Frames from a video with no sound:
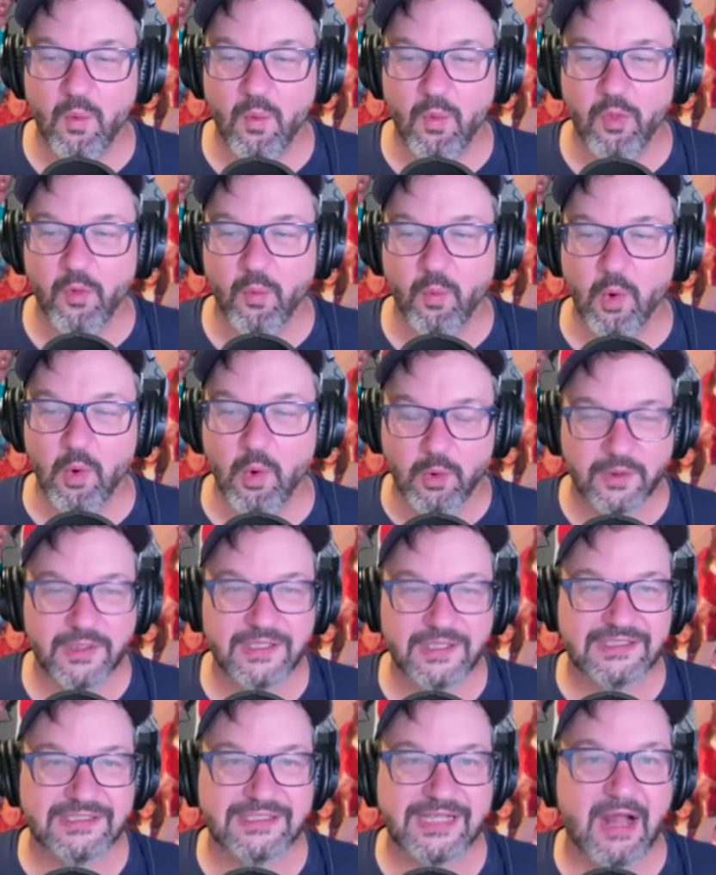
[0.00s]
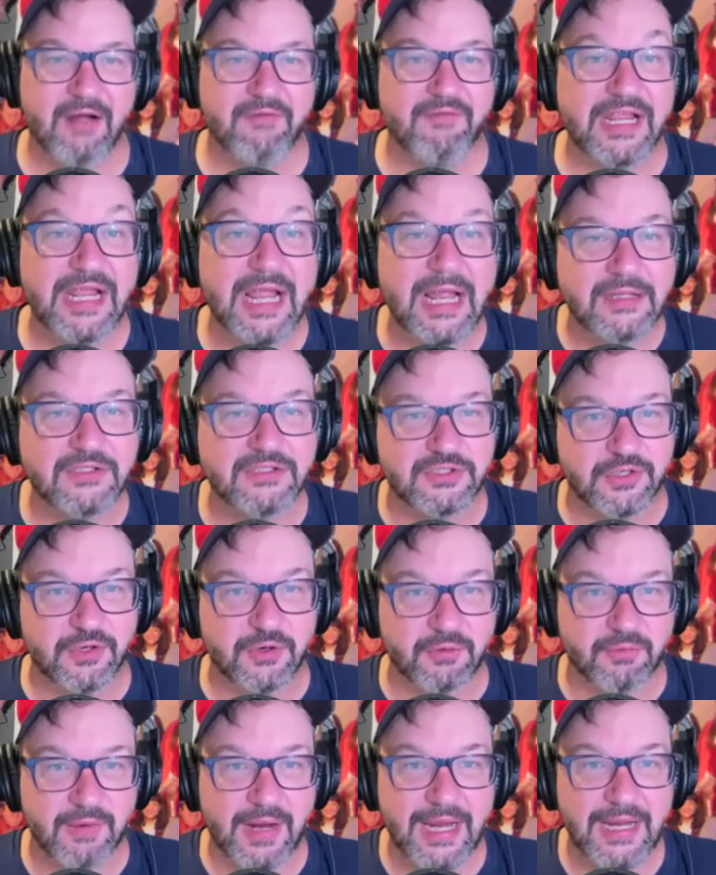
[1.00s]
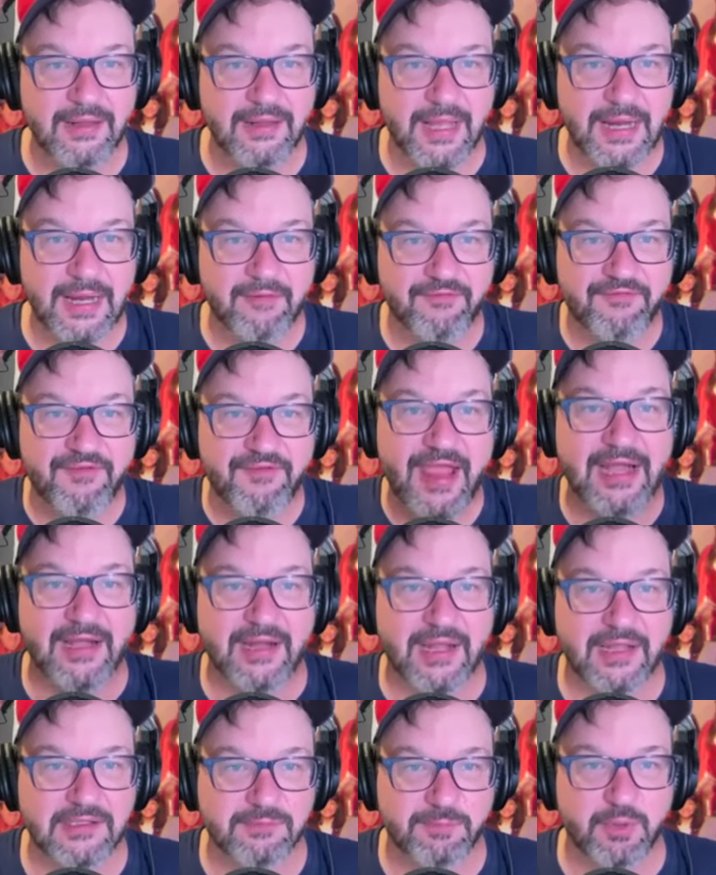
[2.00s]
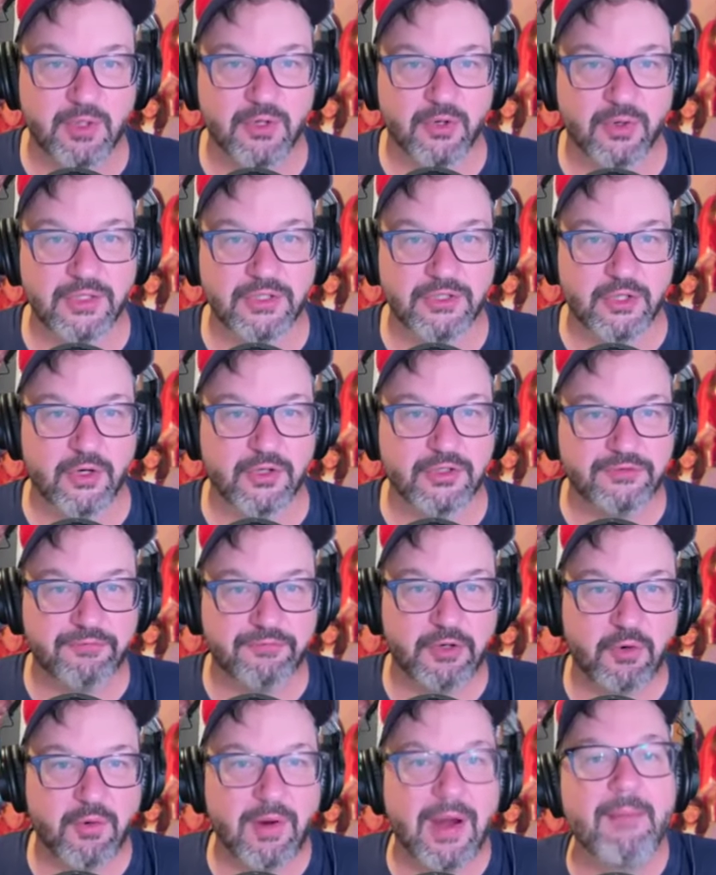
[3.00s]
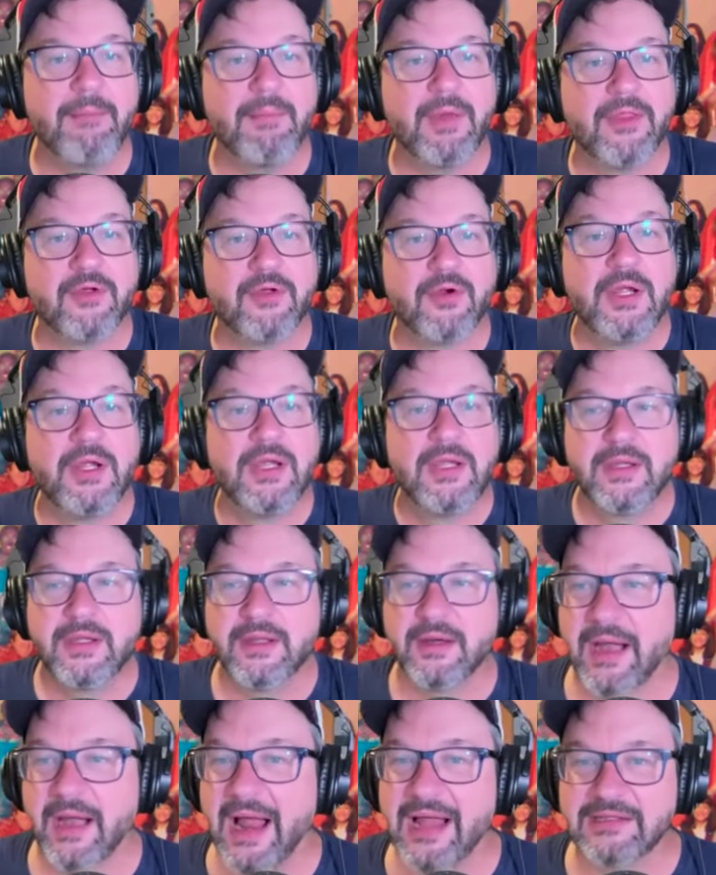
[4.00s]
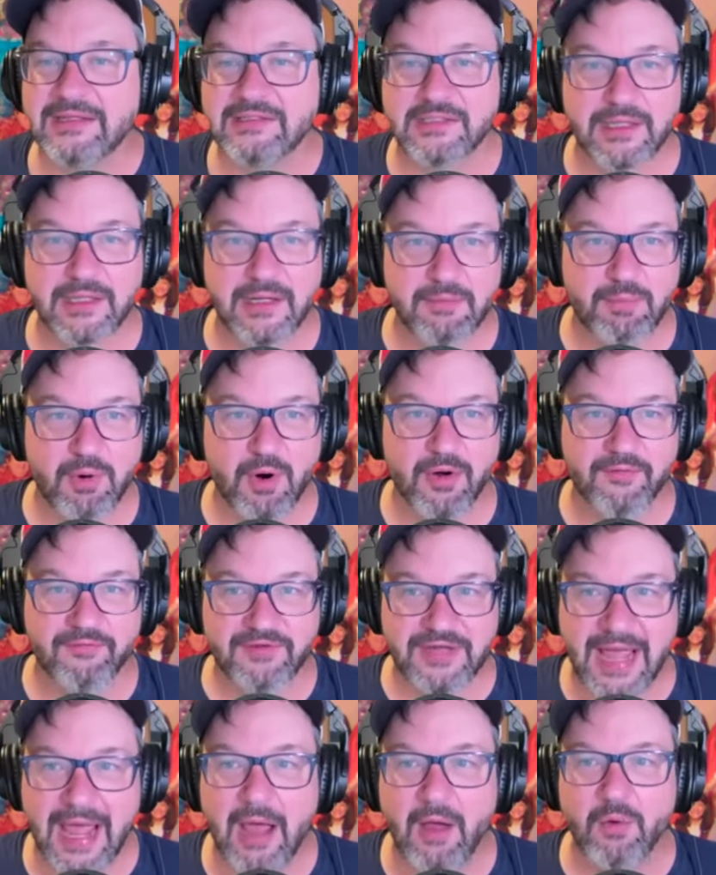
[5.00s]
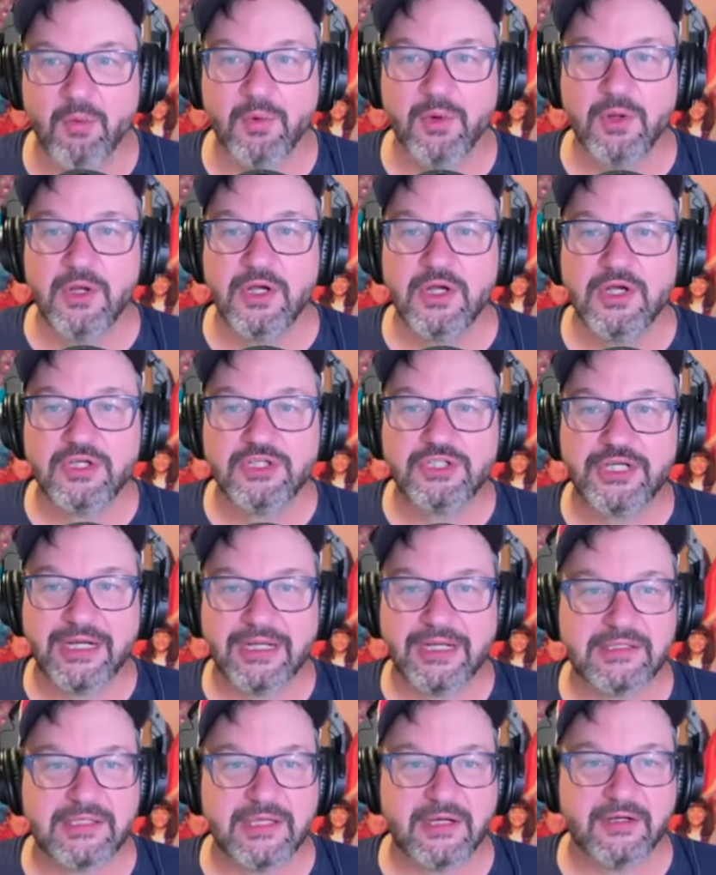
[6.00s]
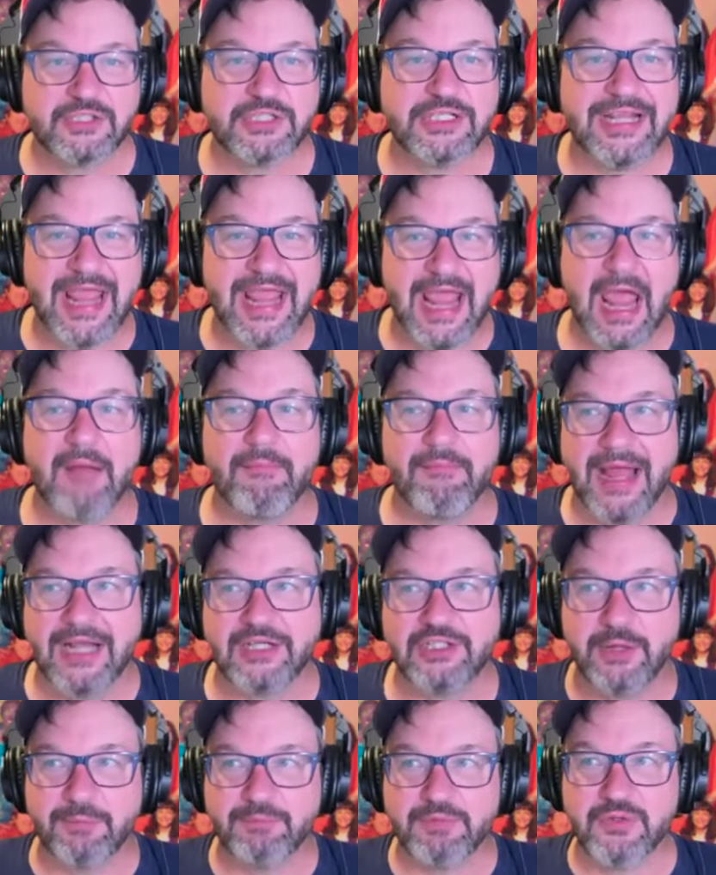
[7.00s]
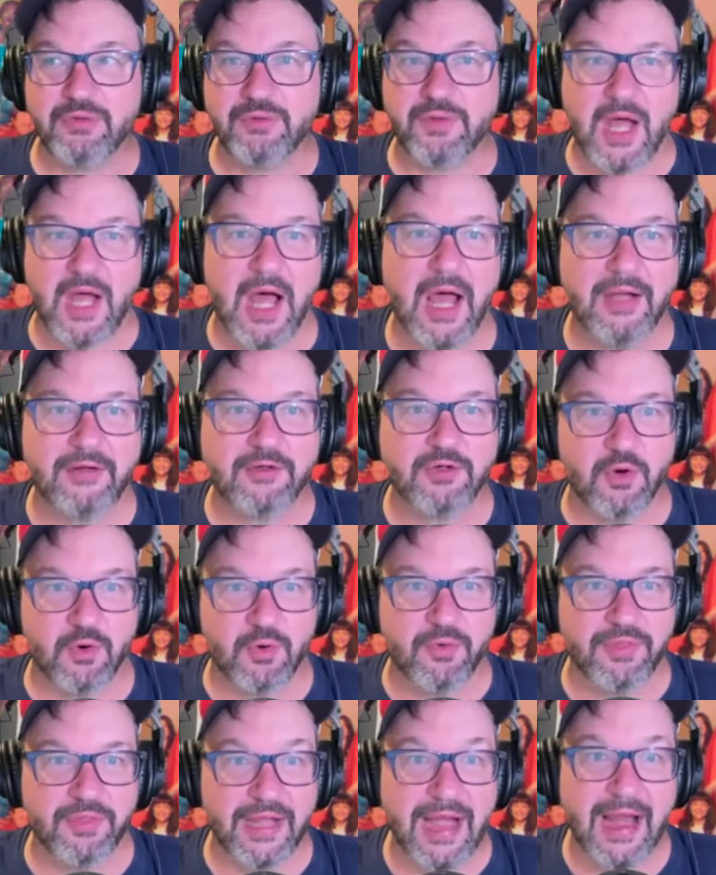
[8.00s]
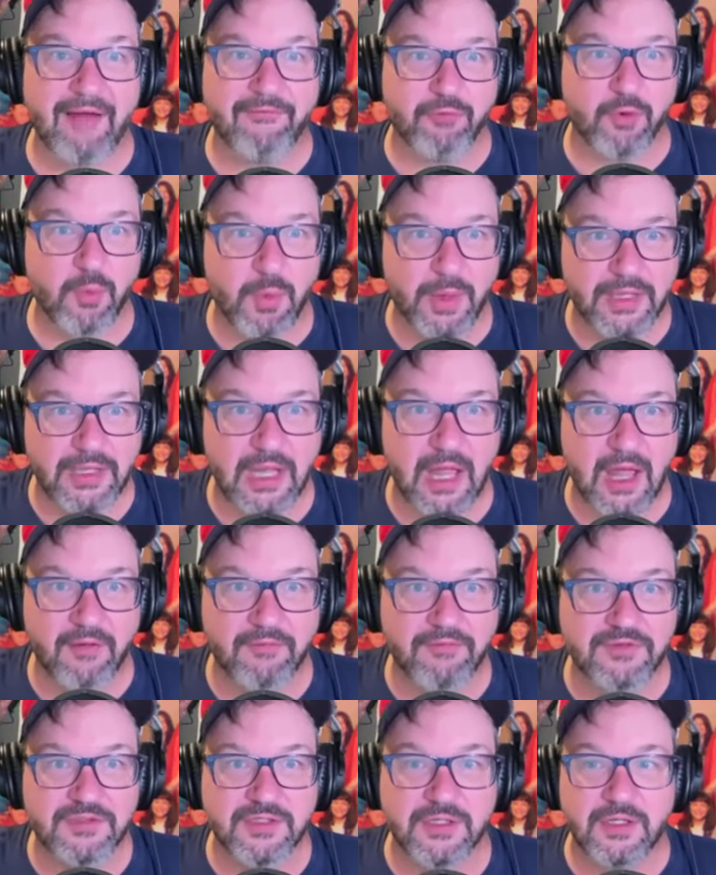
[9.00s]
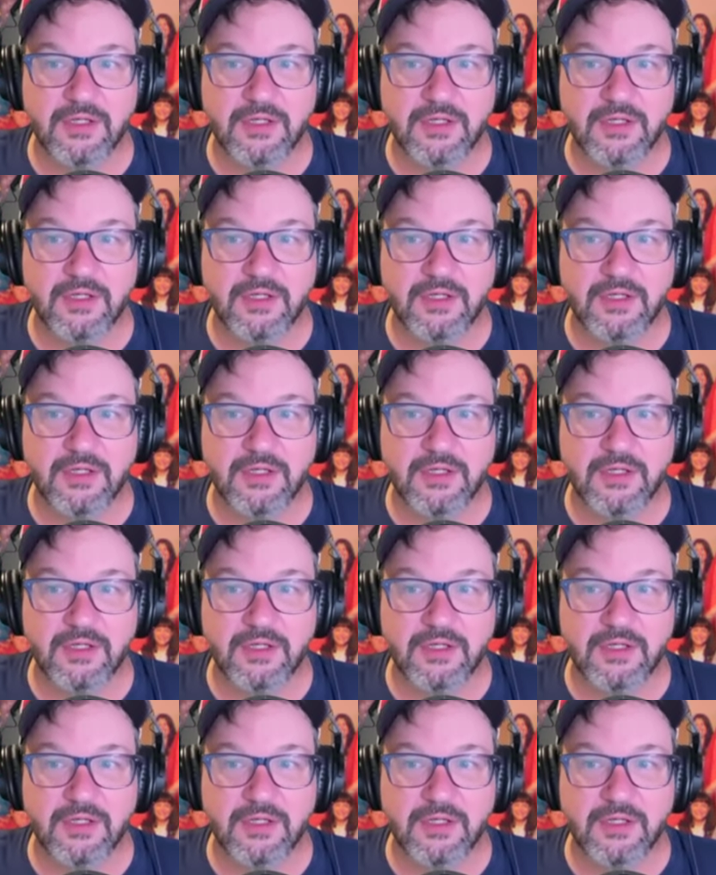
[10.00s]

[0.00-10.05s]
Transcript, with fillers: the world is kind of against her right like fate has put her in charge of her grandmother in an isolated part of town she gets there she can't match up to the hot girl that everyone loves